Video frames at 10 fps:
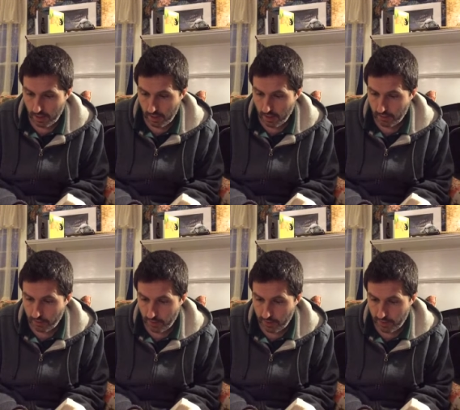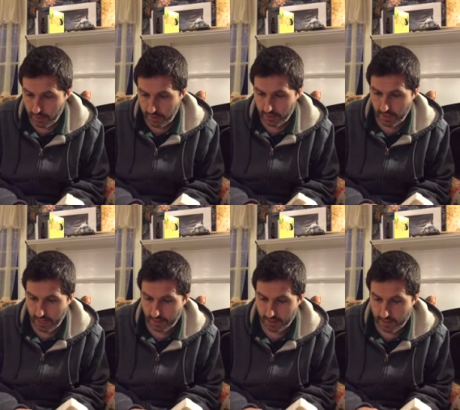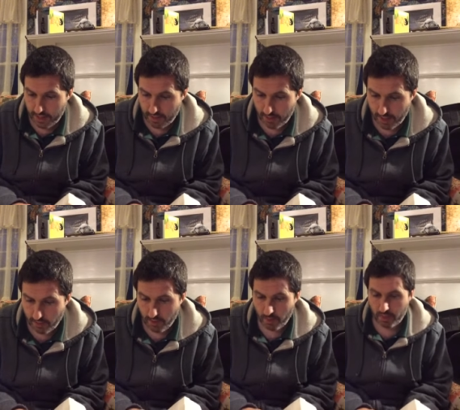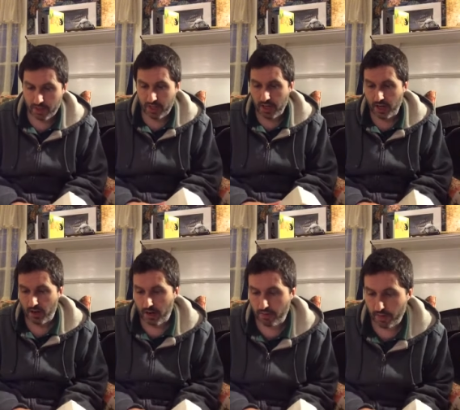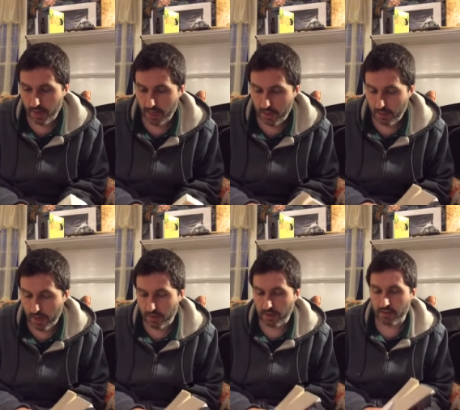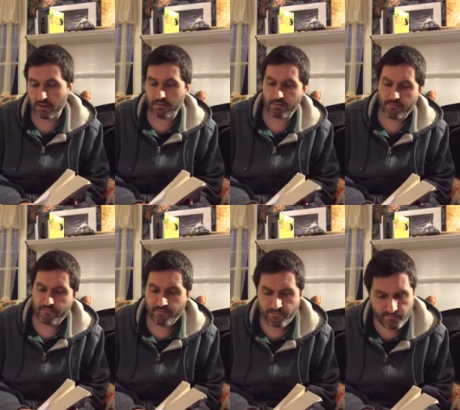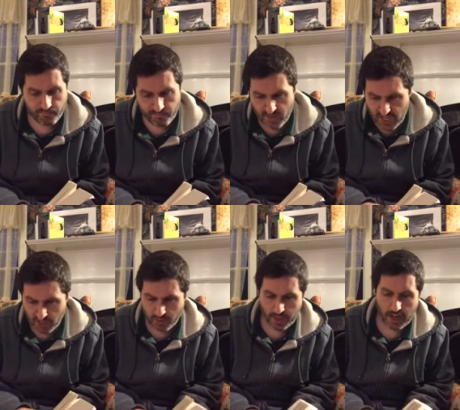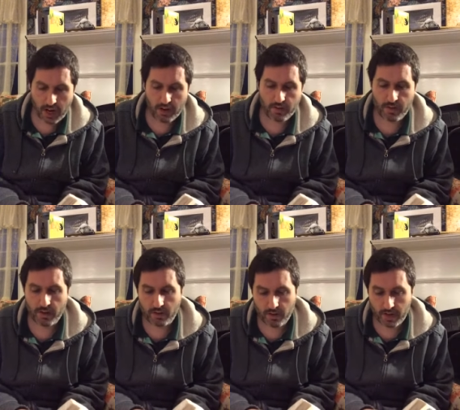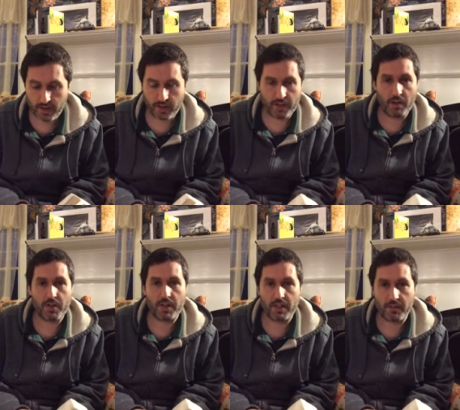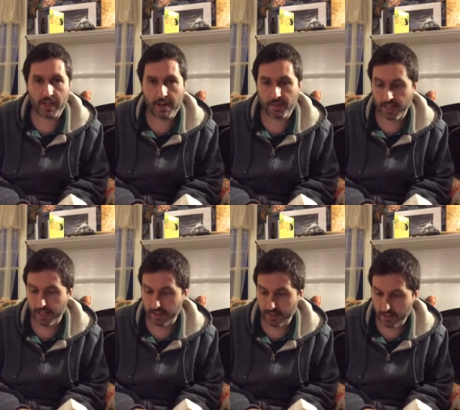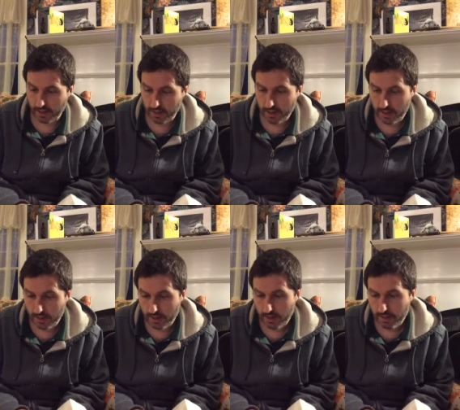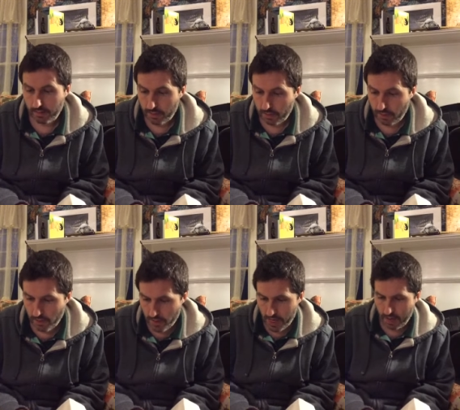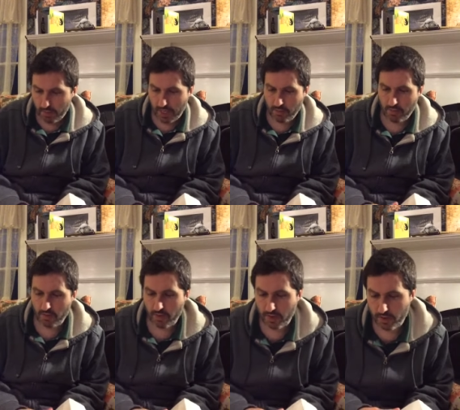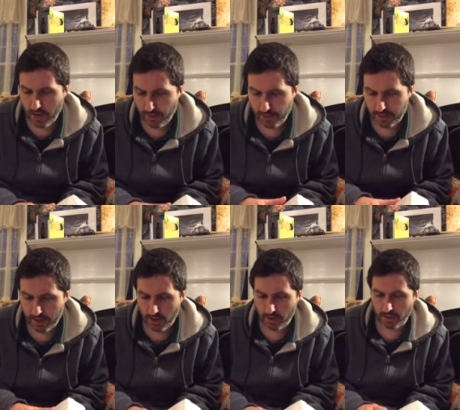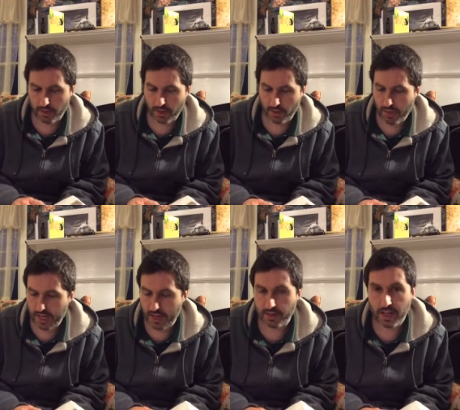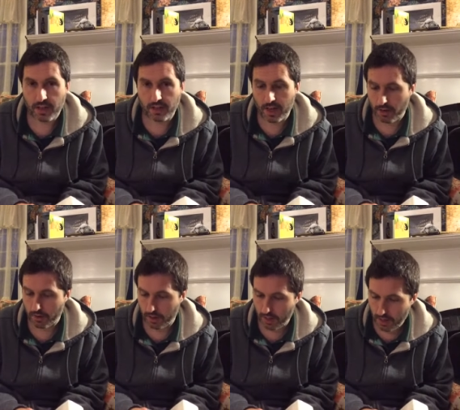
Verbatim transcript: Unfortunately, since I hadn't seen Rents for almost a year, I'd forgotten about his disregard for traditional notions of timeliness. And true, you can't blame him for traffic snarls all the way down the East Coast.